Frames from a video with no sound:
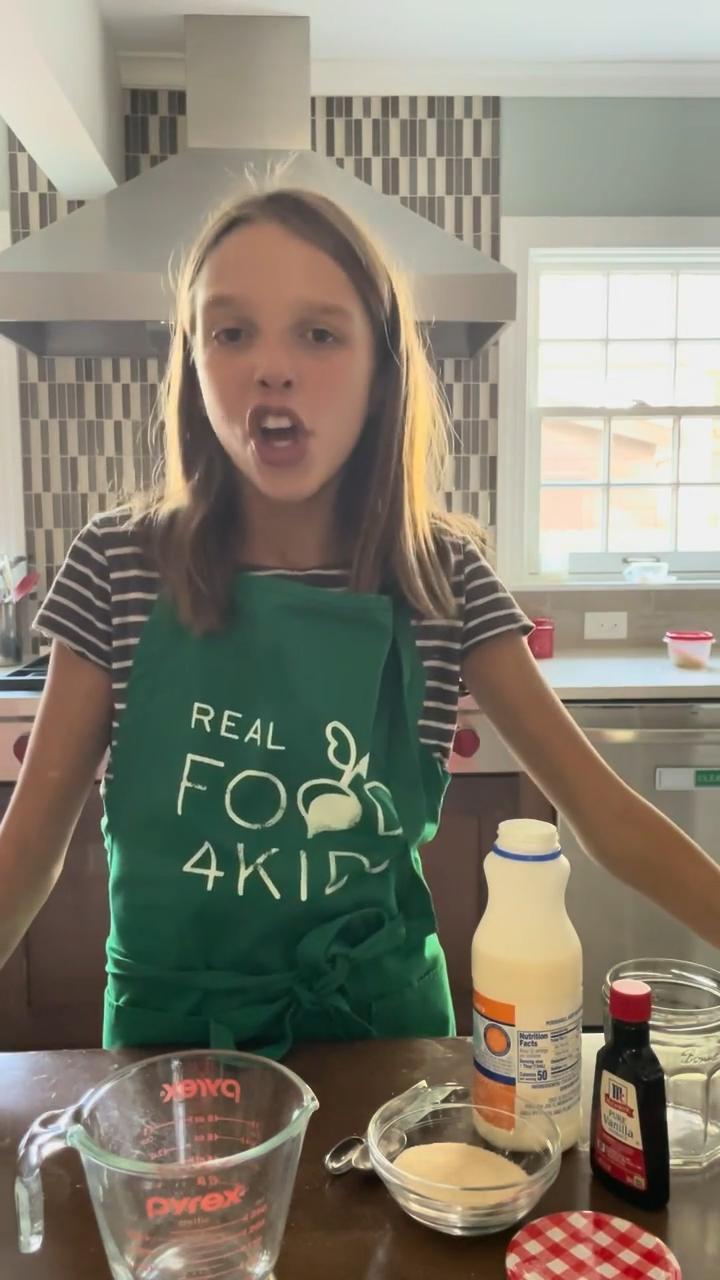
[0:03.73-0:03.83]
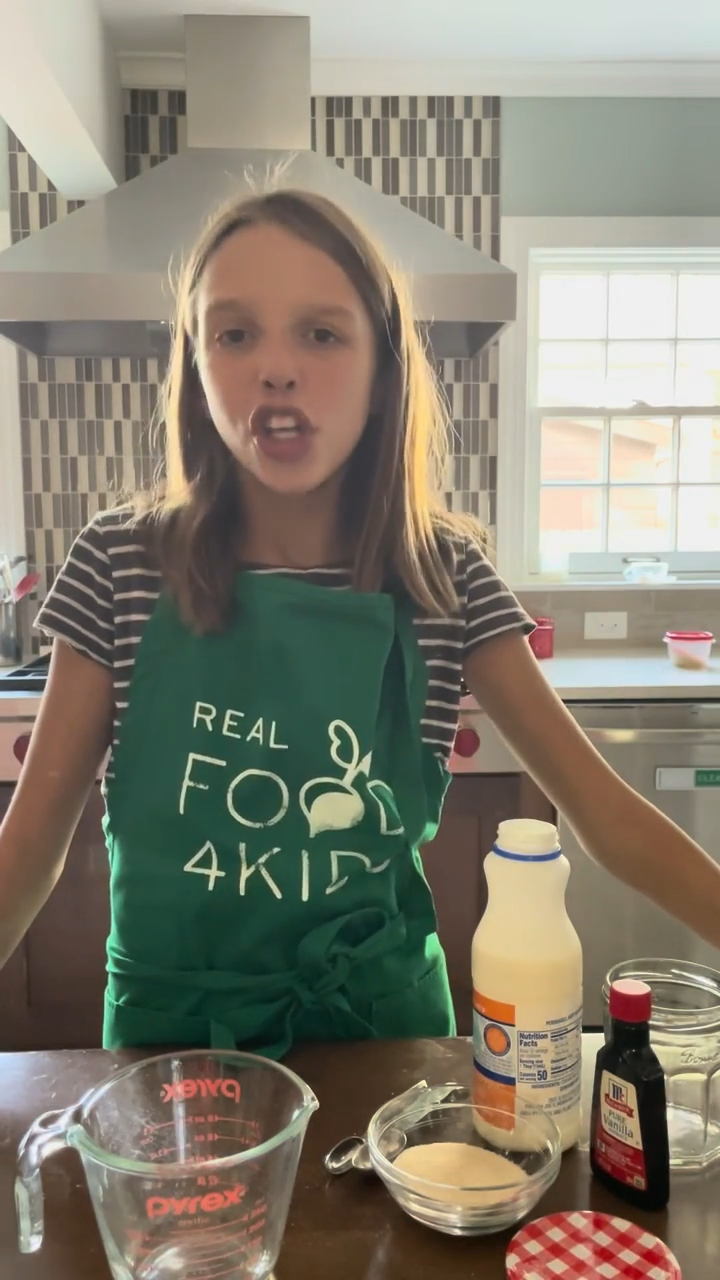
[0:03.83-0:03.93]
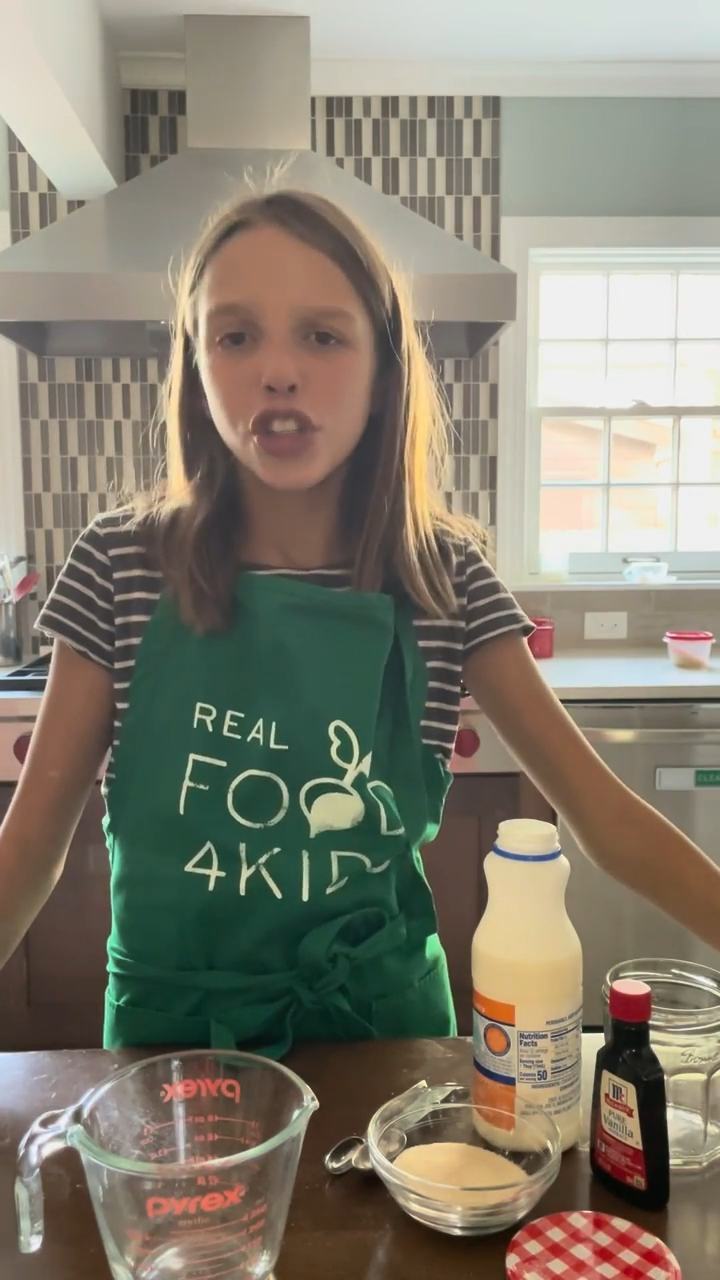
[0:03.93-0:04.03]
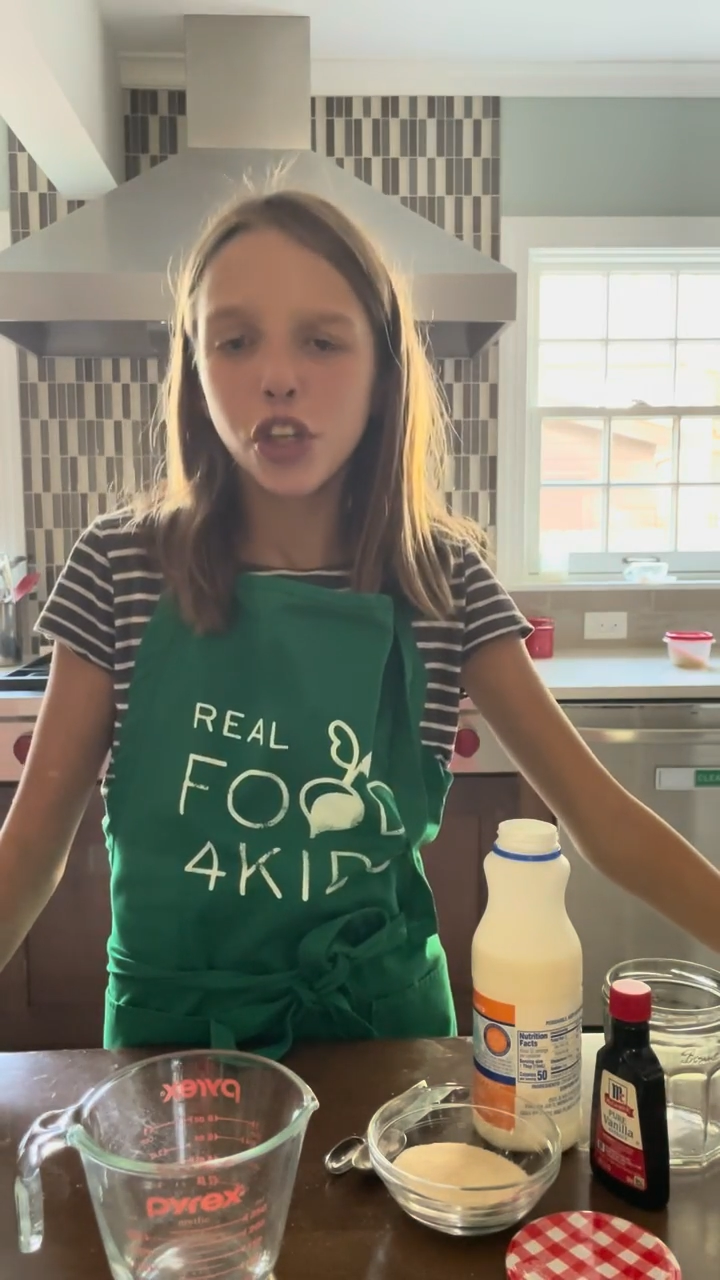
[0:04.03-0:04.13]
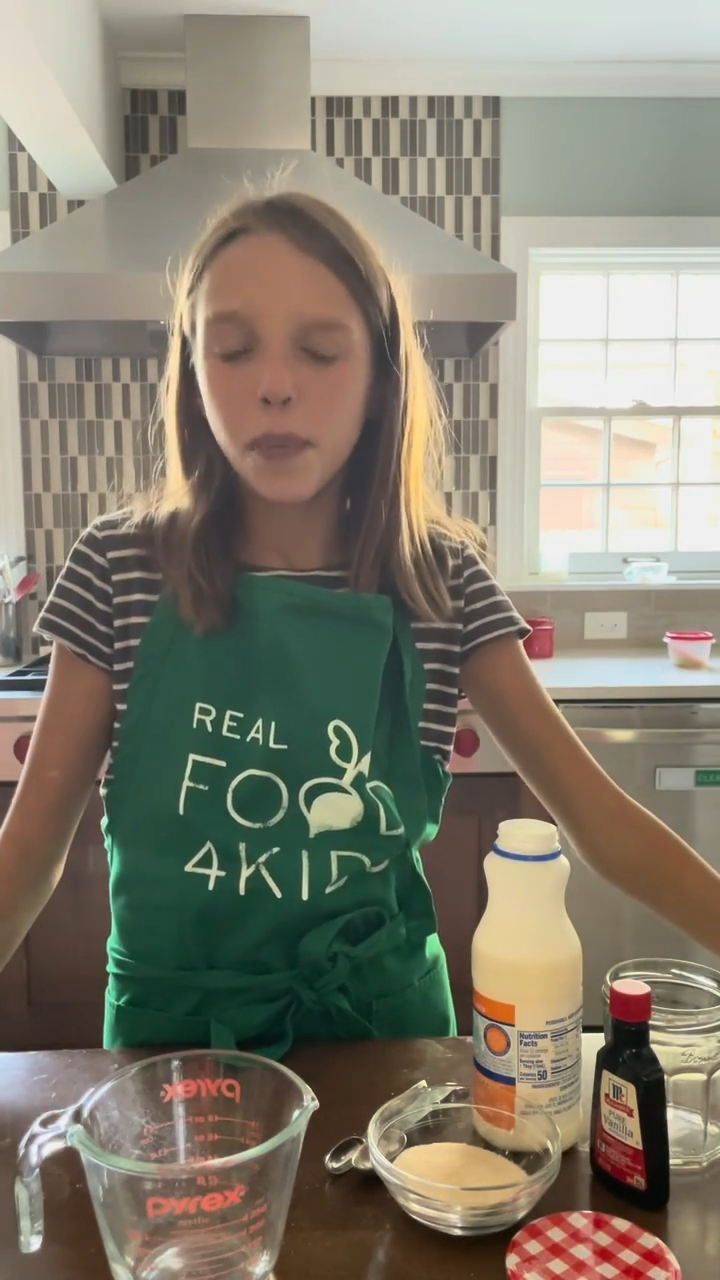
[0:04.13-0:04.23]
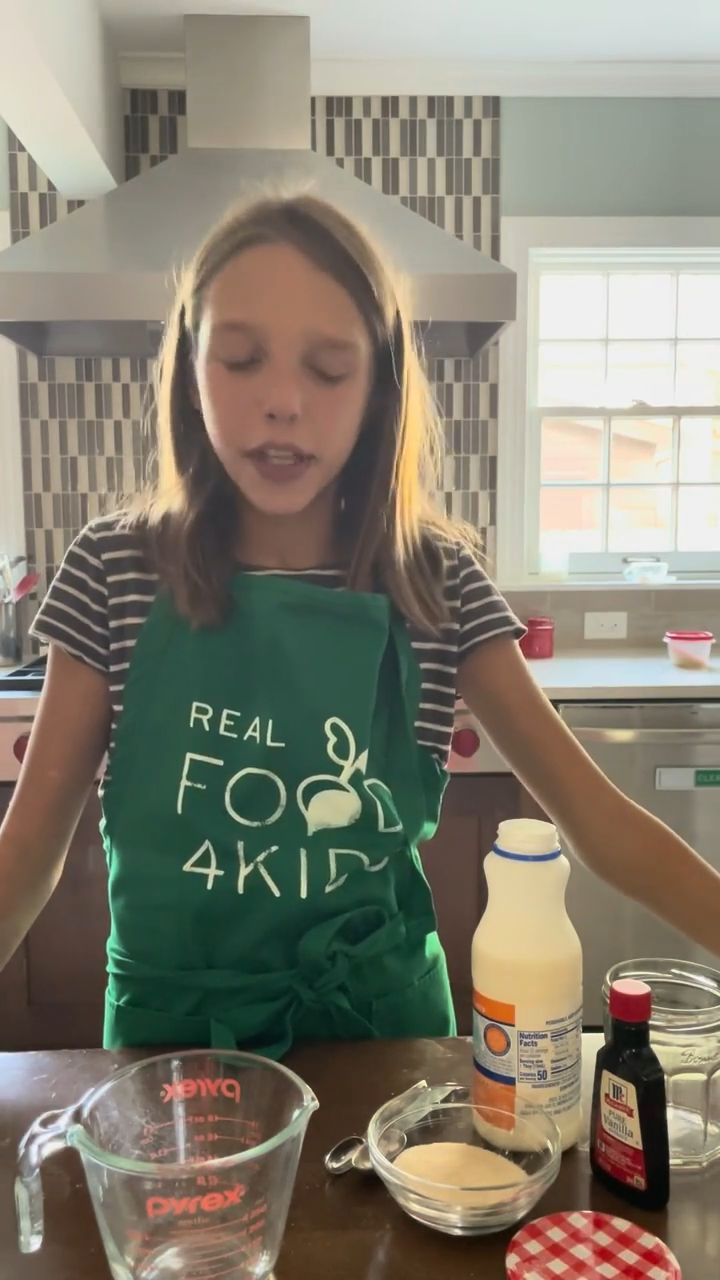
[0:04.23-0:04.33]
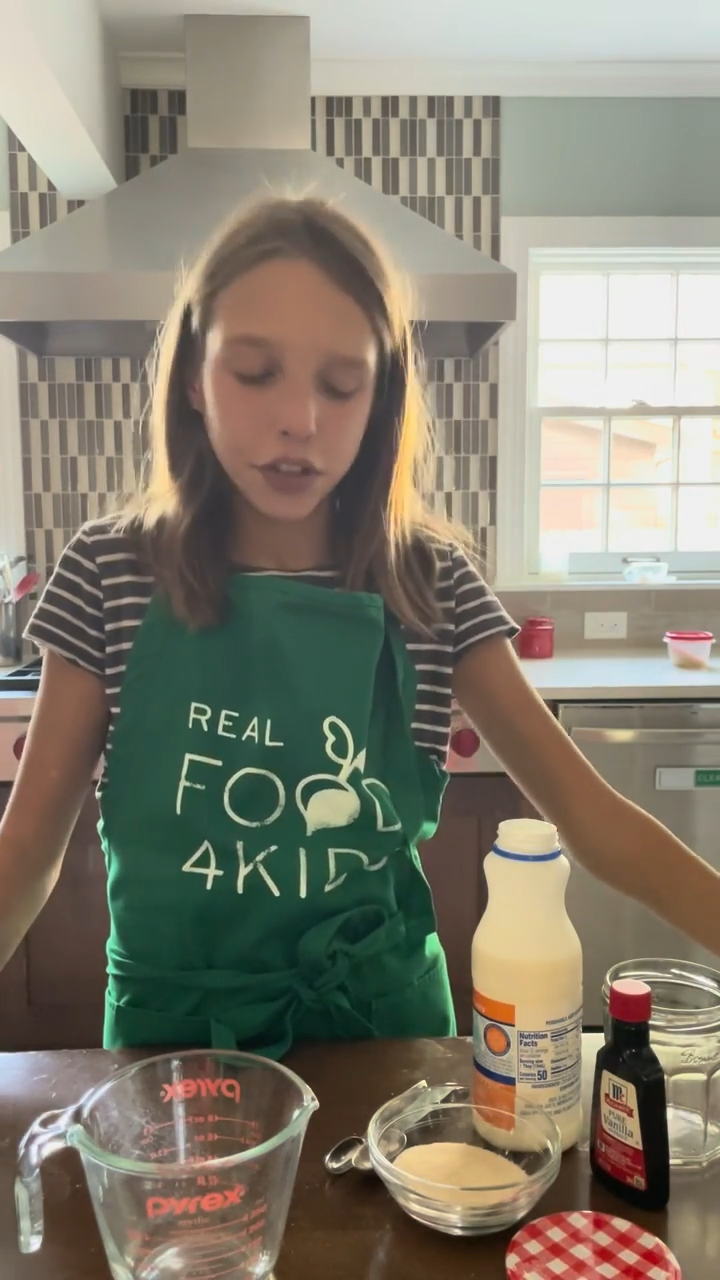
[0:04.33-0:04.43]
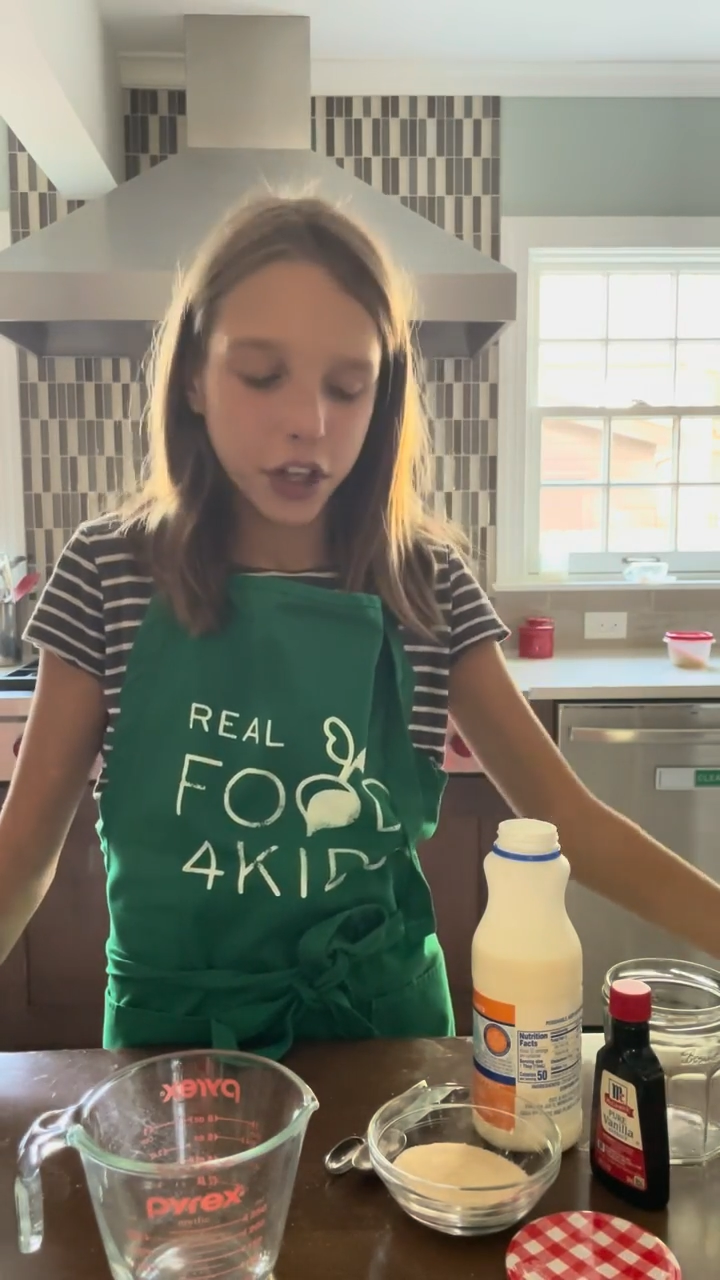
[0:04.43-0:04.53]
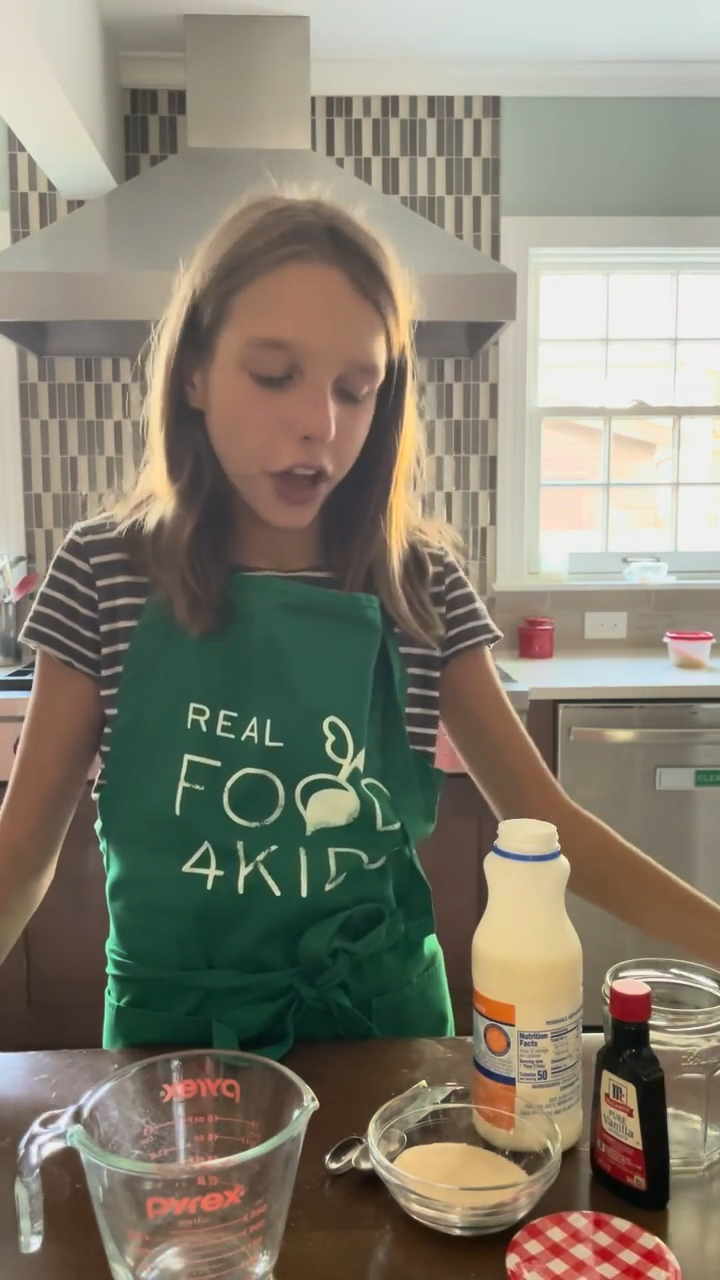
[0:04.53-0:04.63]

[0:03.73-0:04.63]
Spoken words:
So basically